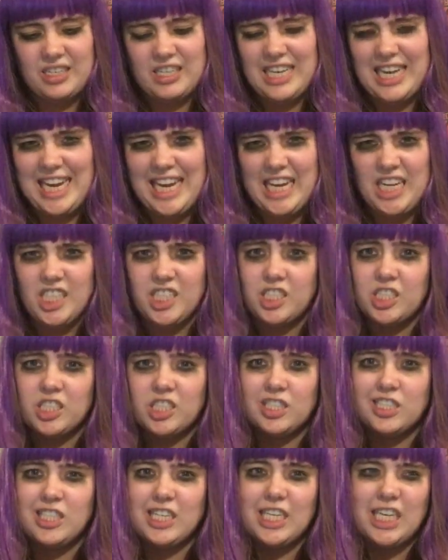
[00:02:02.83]
an
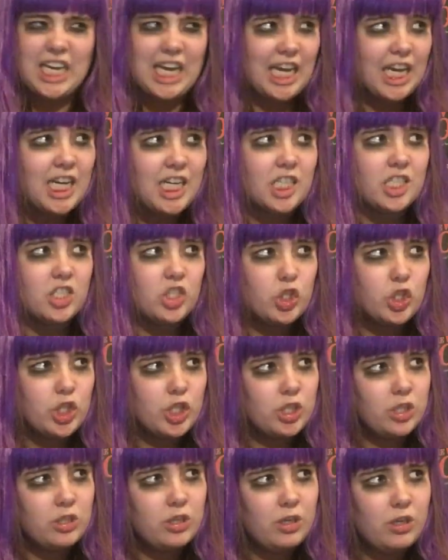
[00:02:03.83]
ancient
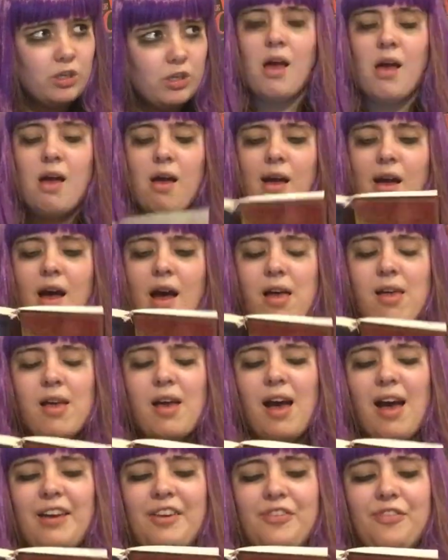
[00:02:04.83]
cage.
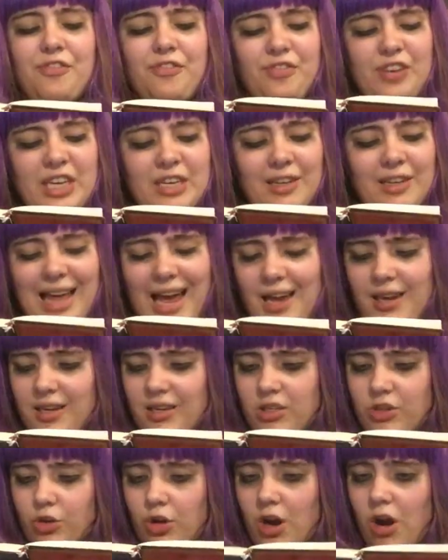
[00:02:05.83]
I feel like
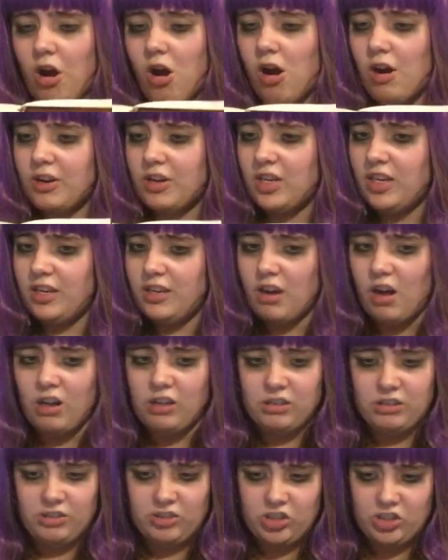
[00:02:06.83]
an
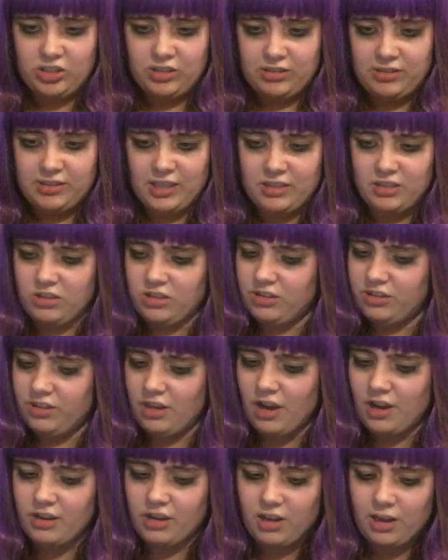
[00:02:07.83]
archaeologist that
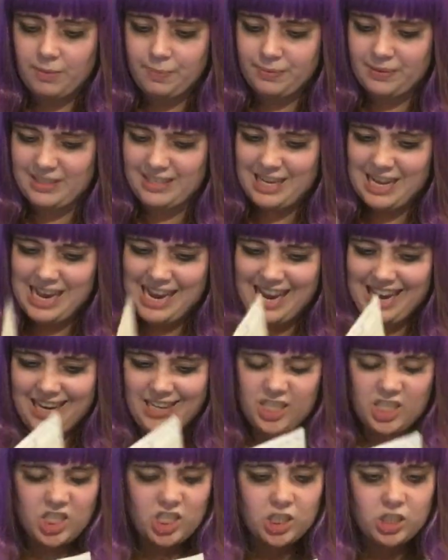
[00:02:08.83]
dug up an
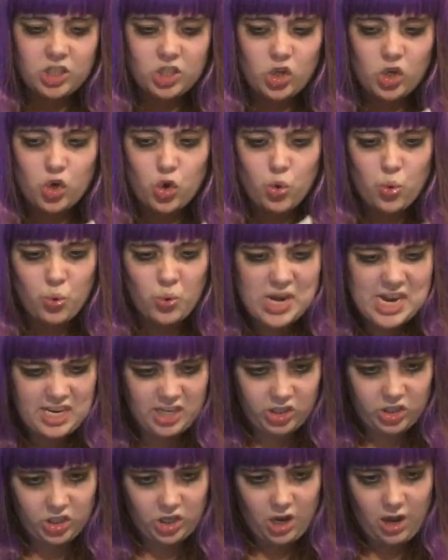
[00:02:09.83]
ancient
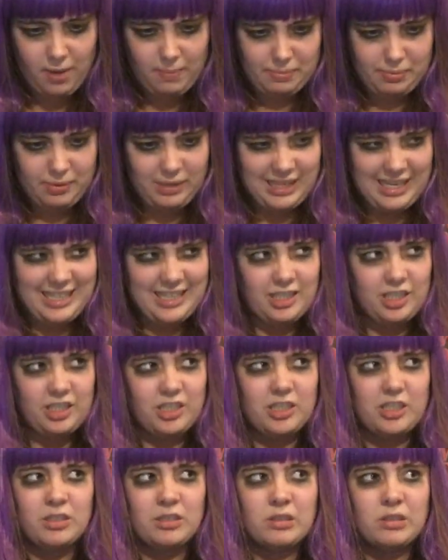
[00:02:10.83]
cringe
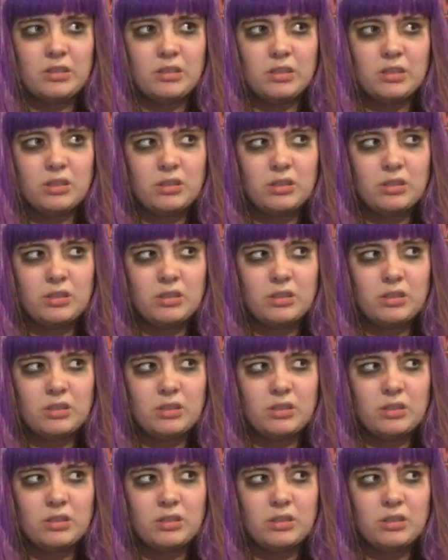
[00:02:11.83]
compilation.